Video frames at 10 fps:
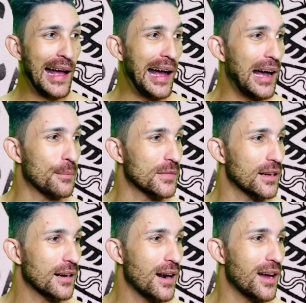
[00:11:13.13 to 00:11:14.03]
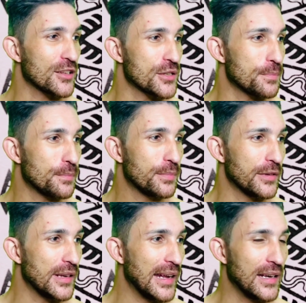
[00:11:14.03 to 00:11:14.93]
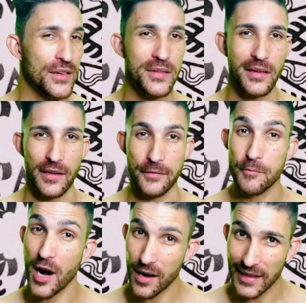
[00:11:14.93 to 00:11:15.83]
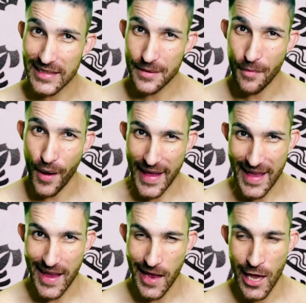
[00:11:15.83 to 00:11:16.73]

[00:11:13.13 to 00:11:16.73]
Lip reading: I'm not allowed to put any sort of product in my hair.